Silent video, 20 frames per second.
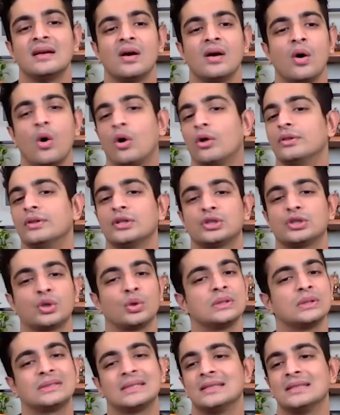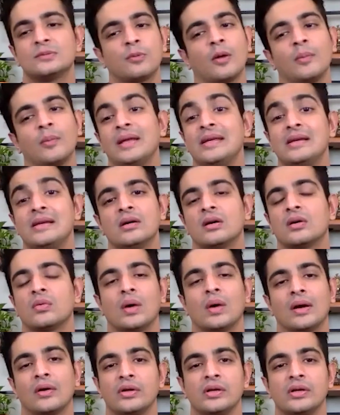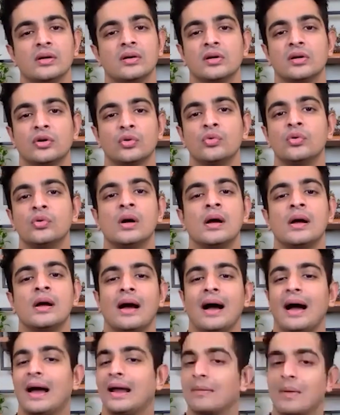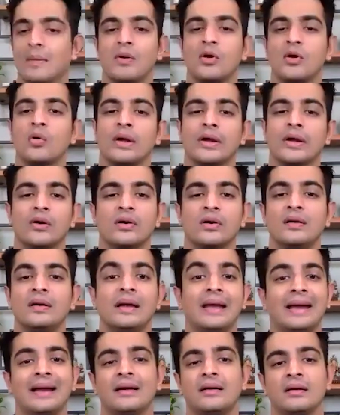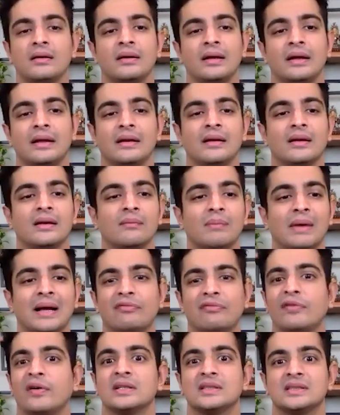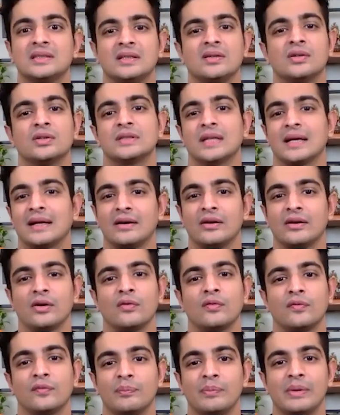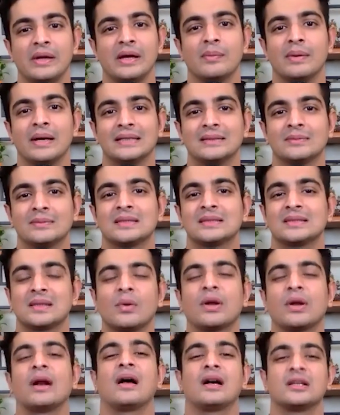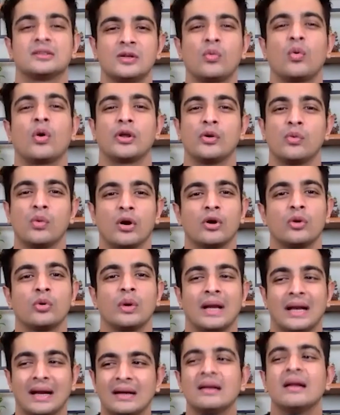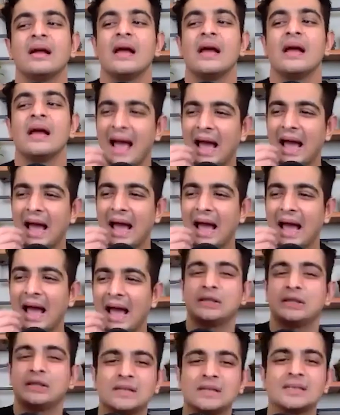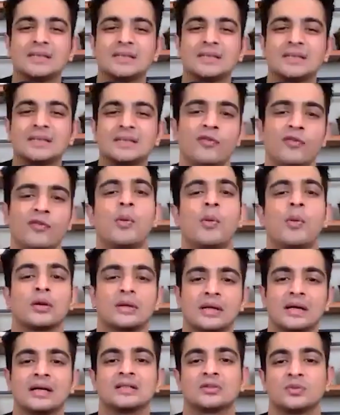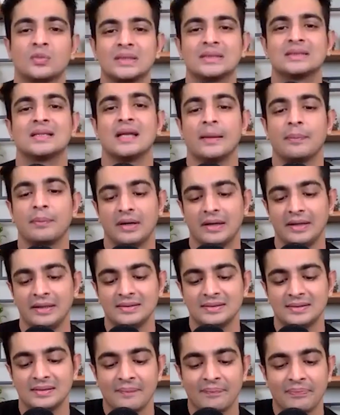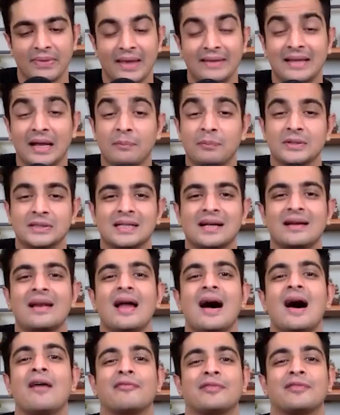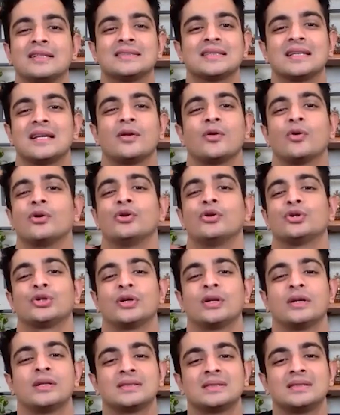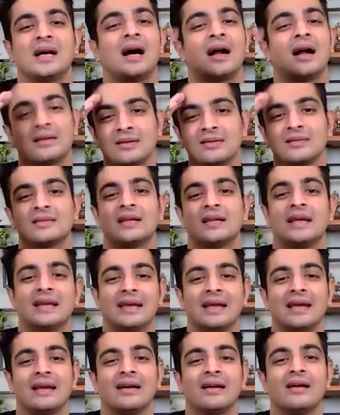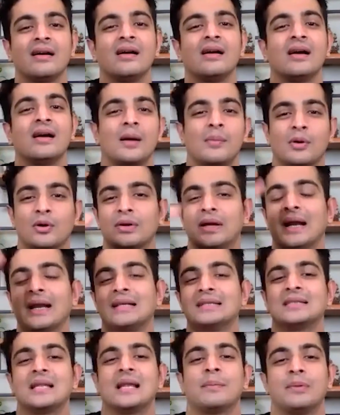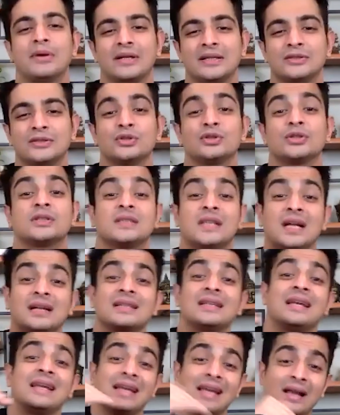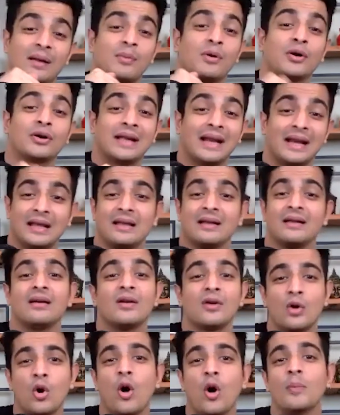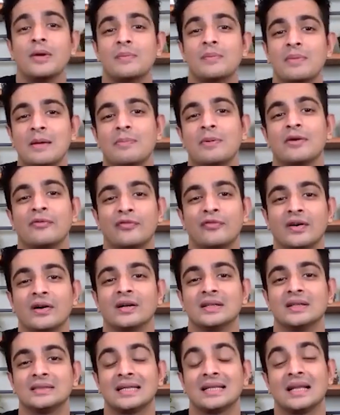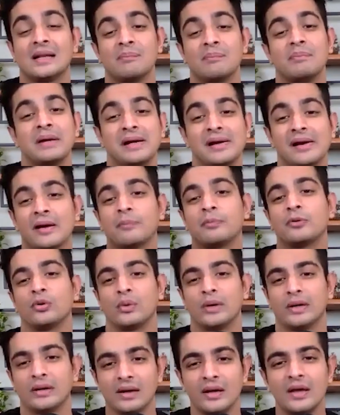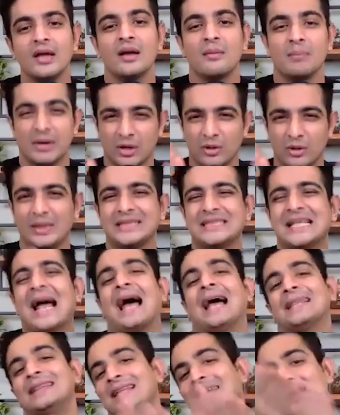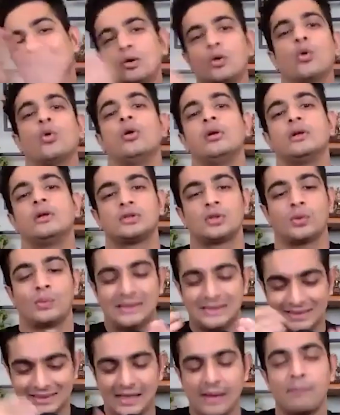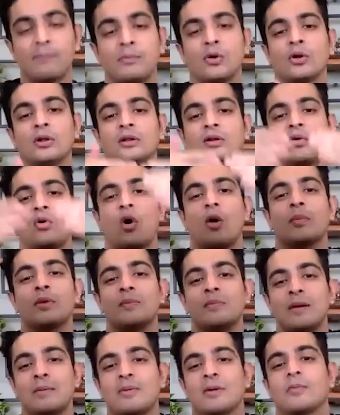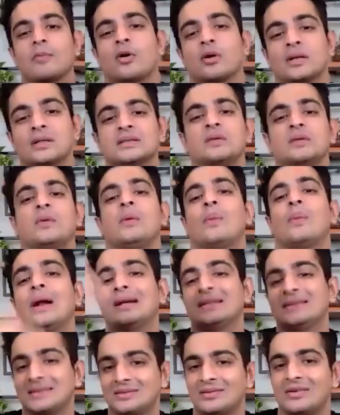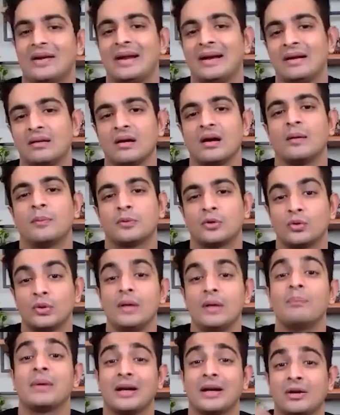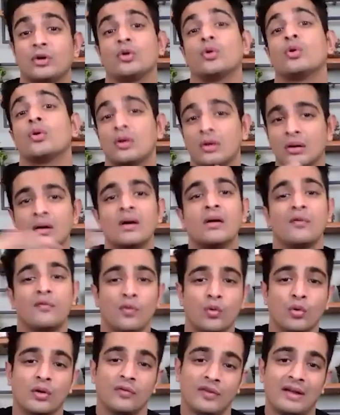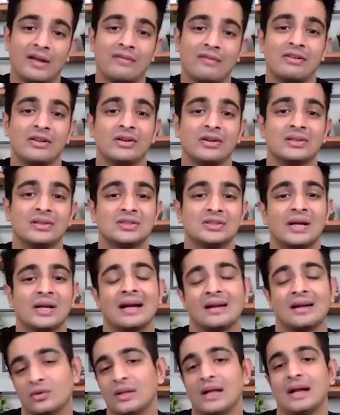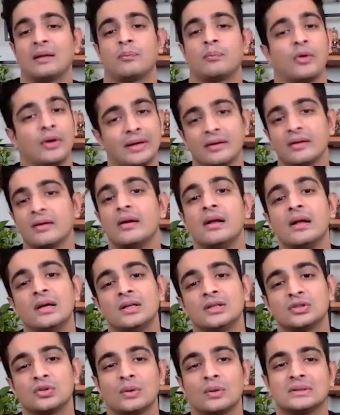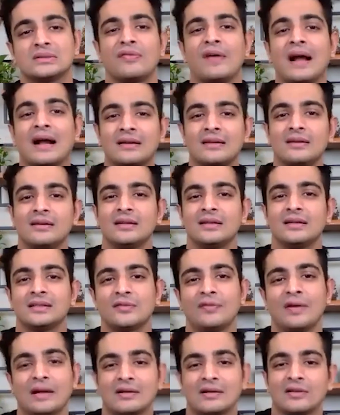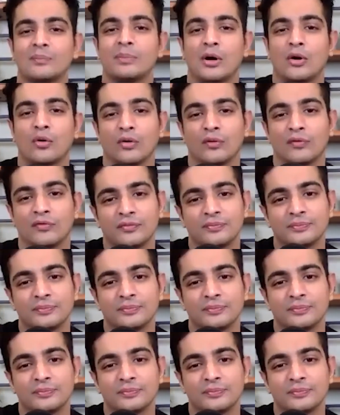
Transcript: on the show since probably year one or year two. I remember going on a date in my first year, second year of Beer Biceps, and someone had asked me, "What do you want to do?" And I'd, I'd pitched this idea of a podcast with celebrities and that person had laughed and said no you shouldn't start thinking about getting celebrities you should start thinking about getting common people first and then build up to it but i always had that goal so we skipped all the common people podcasts and we went straight up to it. but it took four to five years to get to that point so it's a factor and it's a factor i'm proud of